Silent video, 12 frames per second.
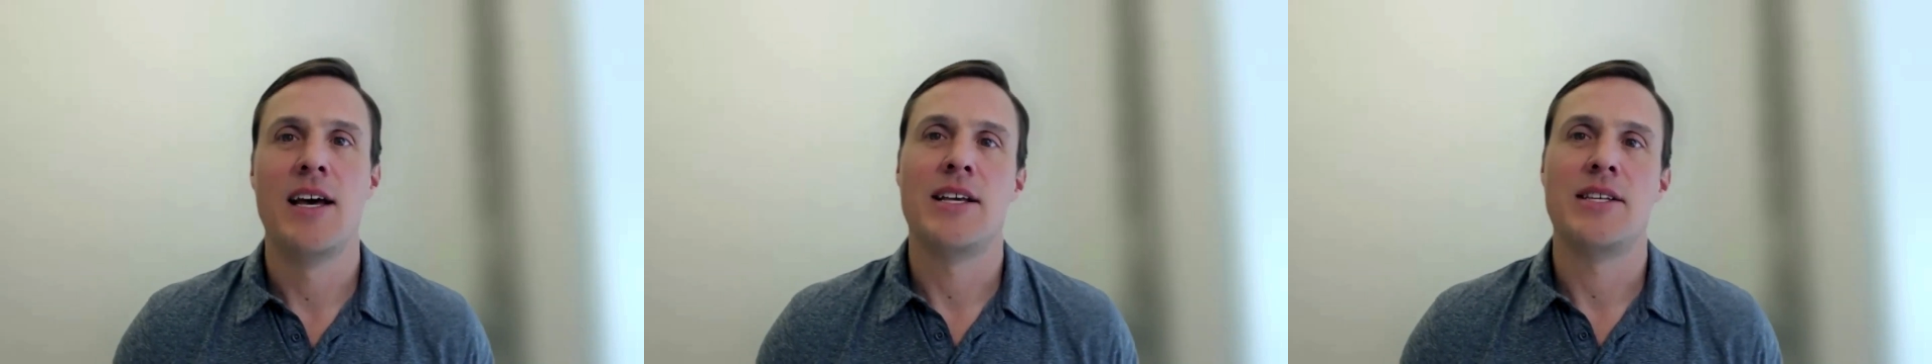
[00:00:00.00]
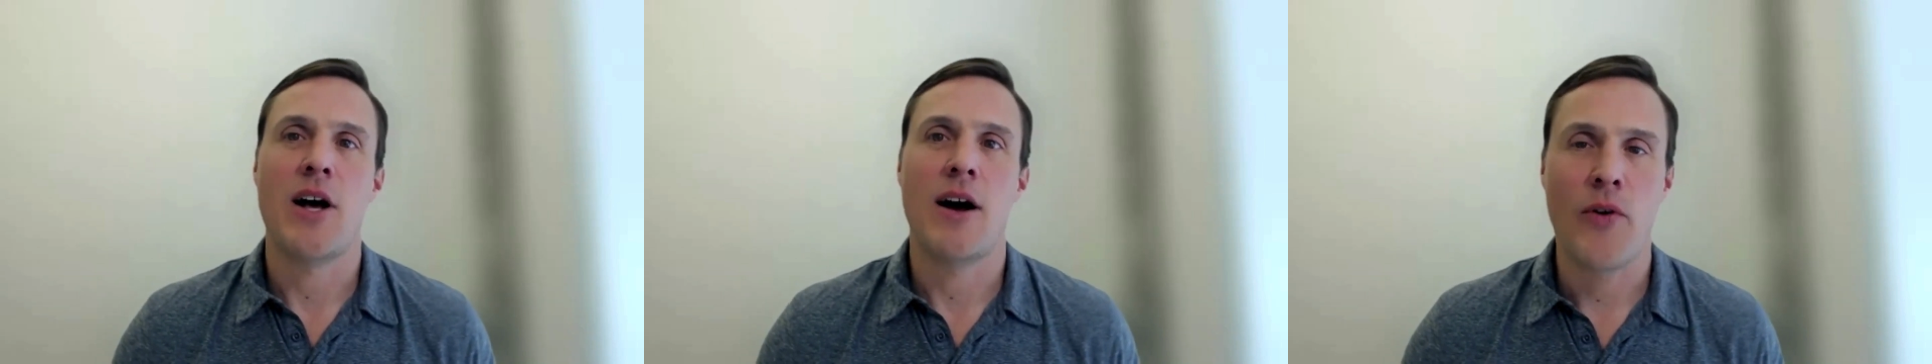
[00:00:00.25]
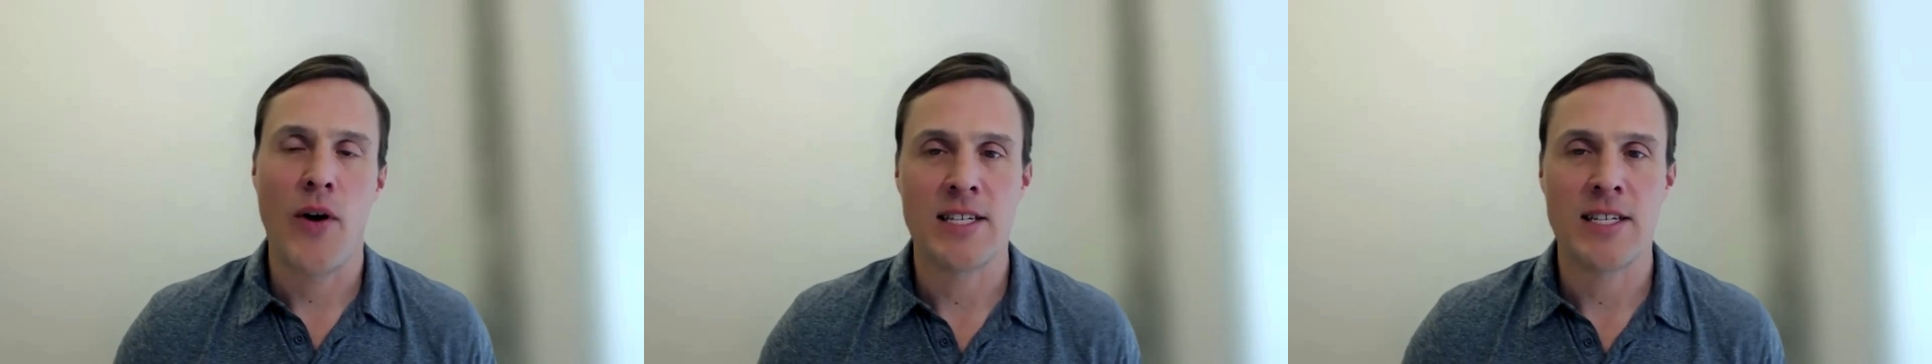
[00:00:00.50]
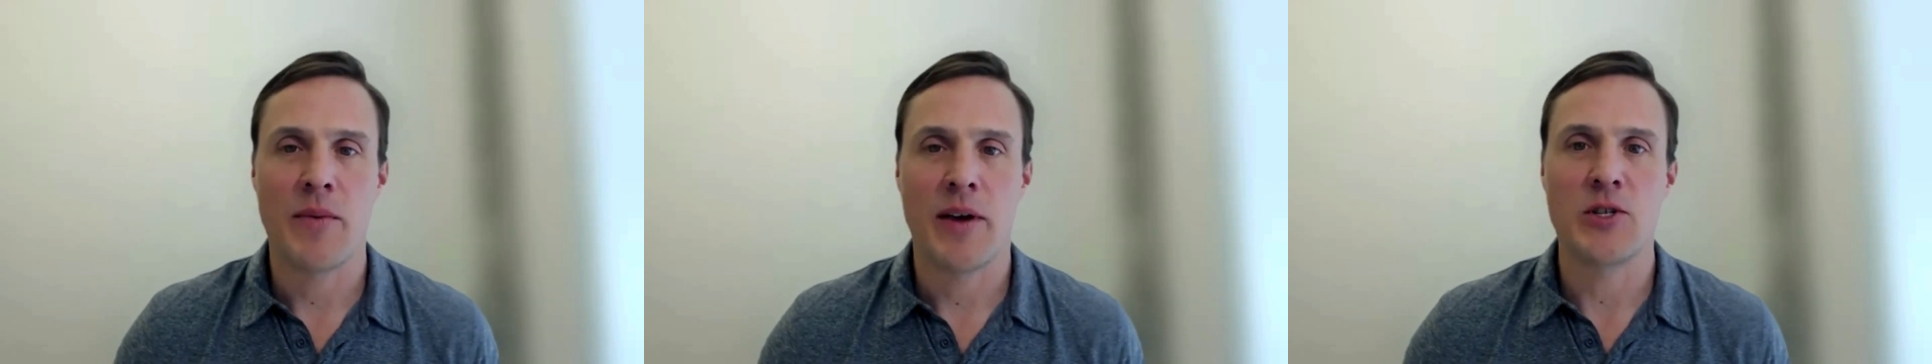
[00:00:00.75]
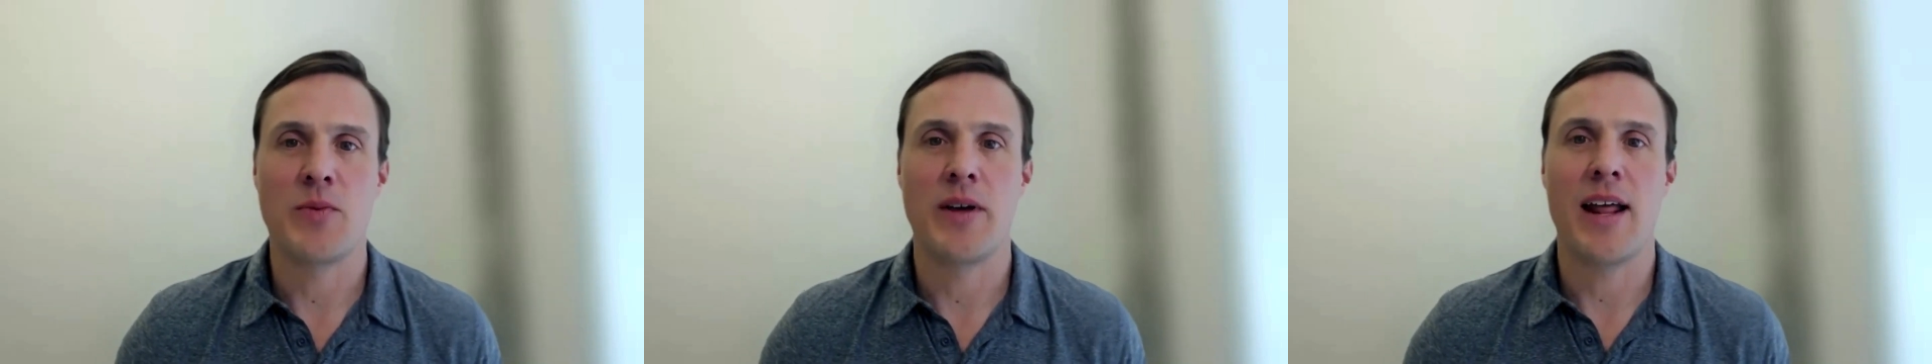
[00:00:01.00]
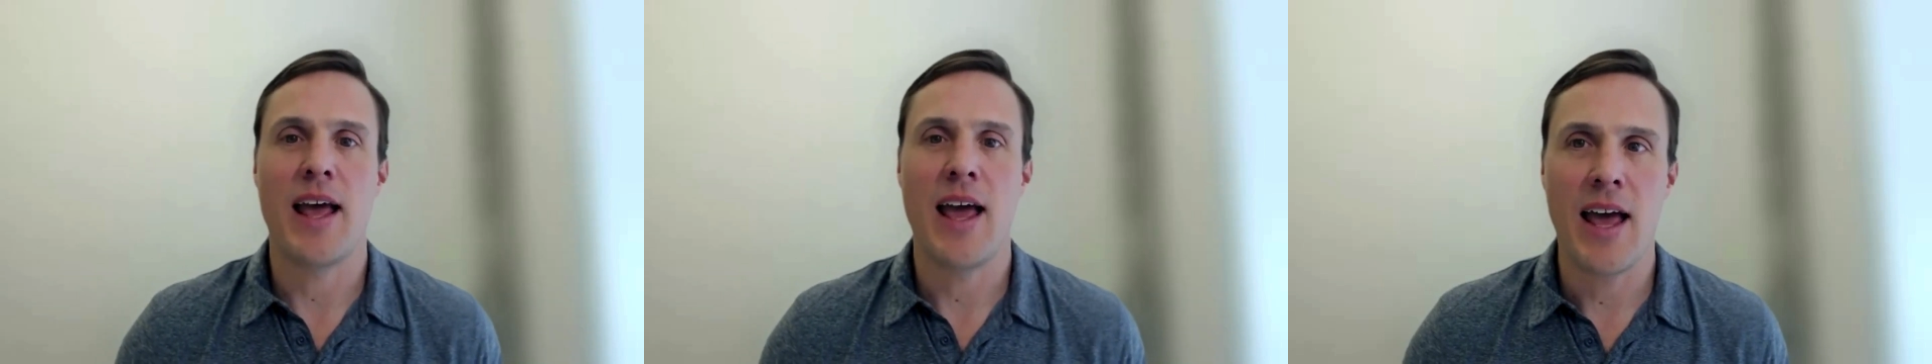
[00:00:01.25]
software asset
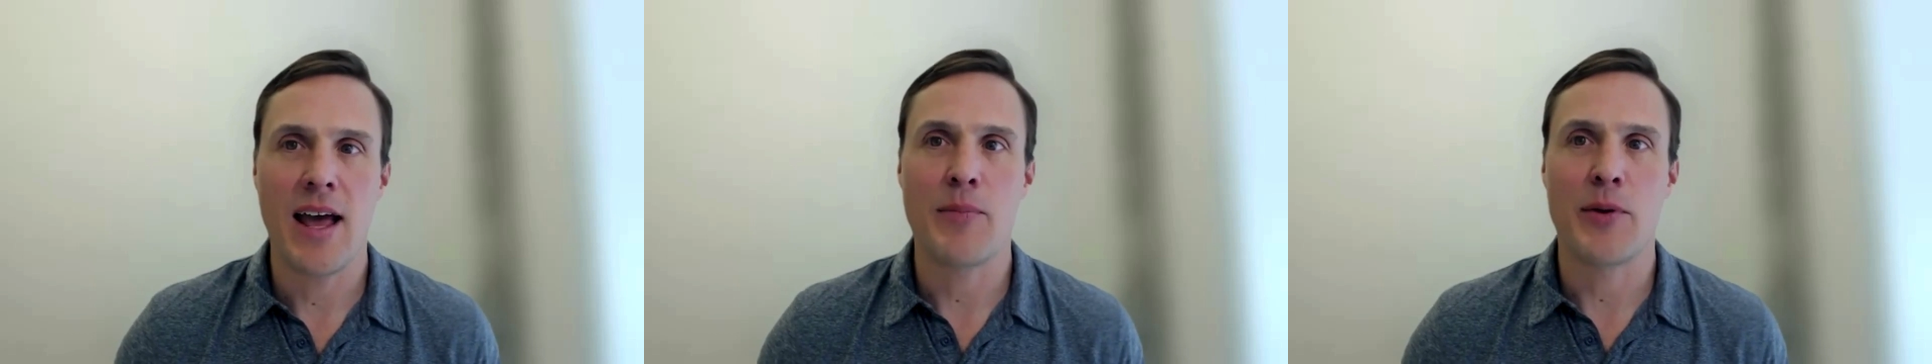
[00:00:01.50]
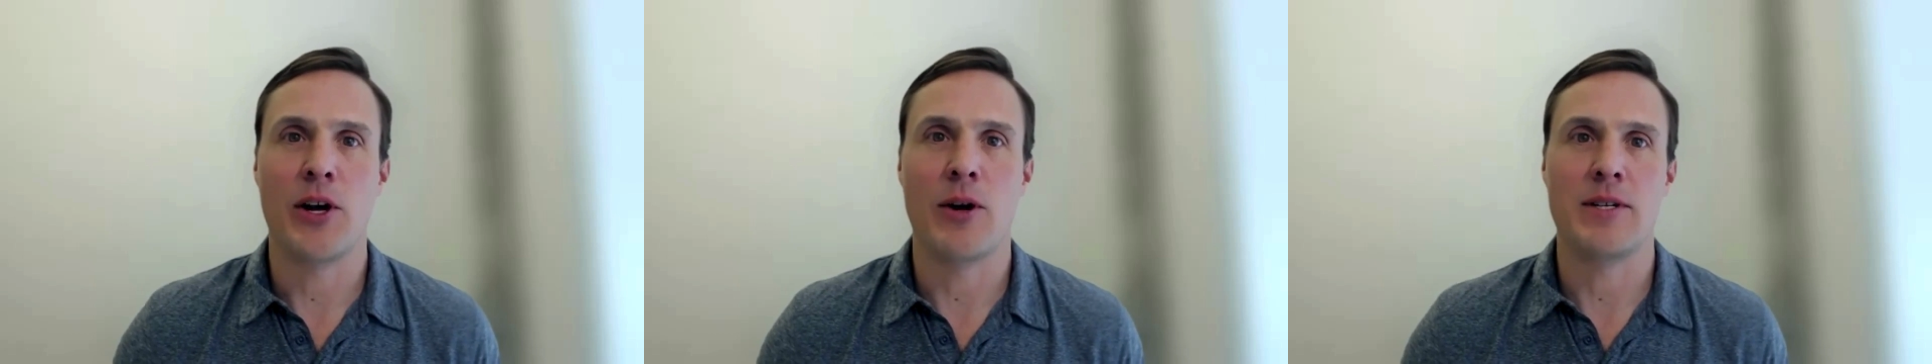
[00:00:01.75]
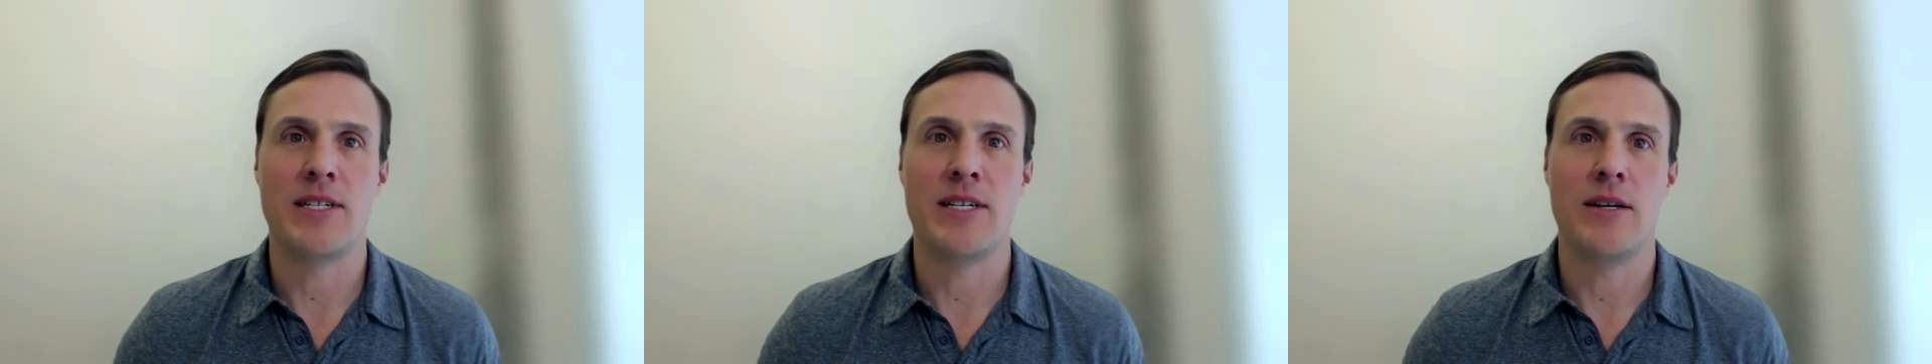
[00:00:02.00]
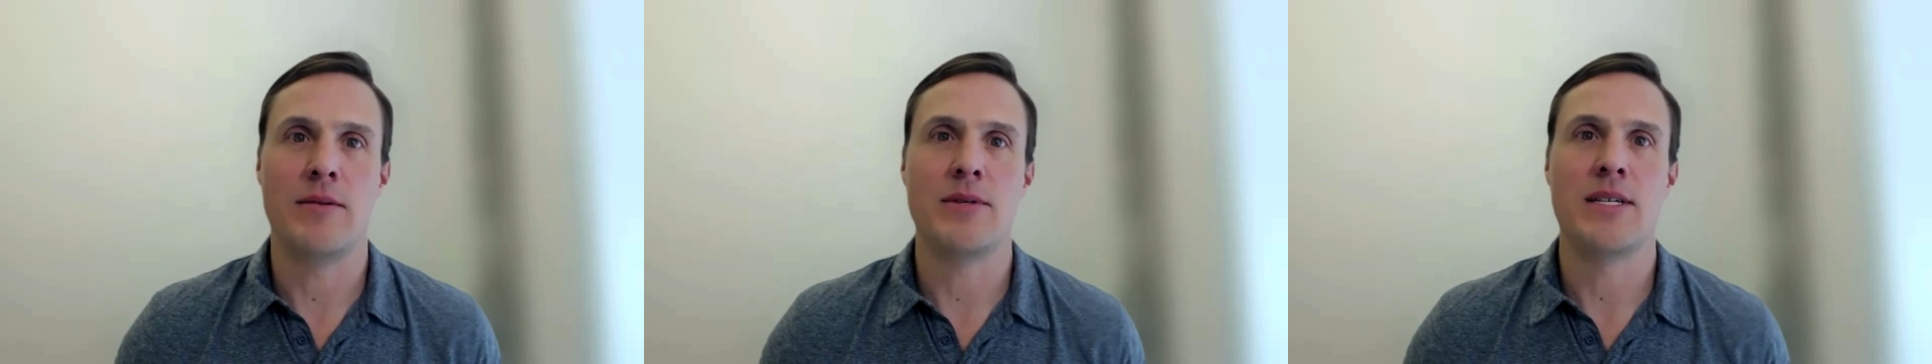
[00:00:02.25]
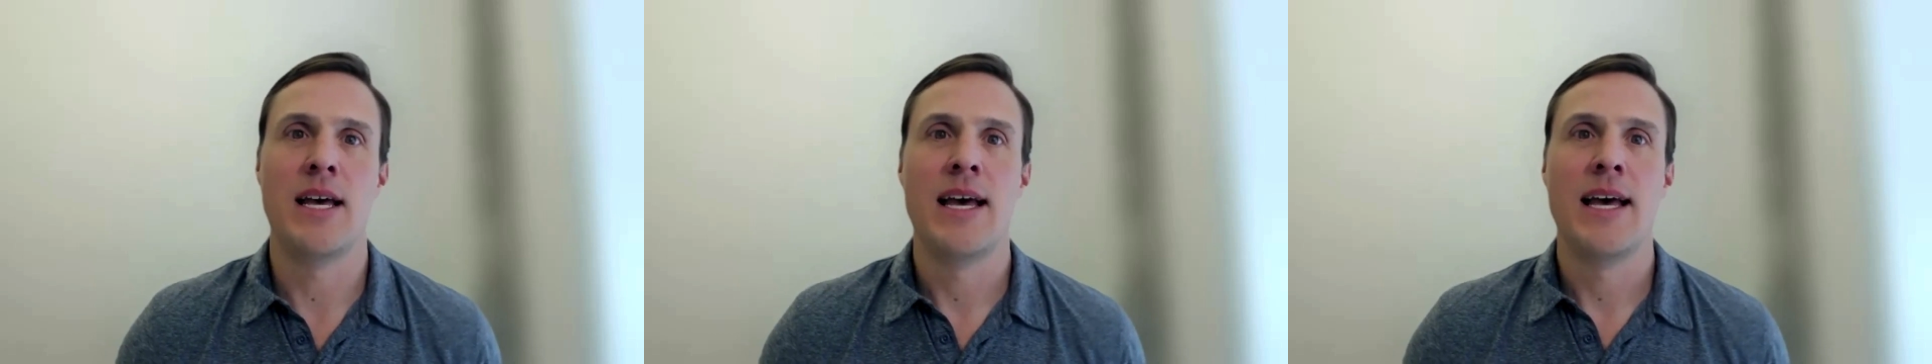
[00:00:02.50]
management, and procurement teams,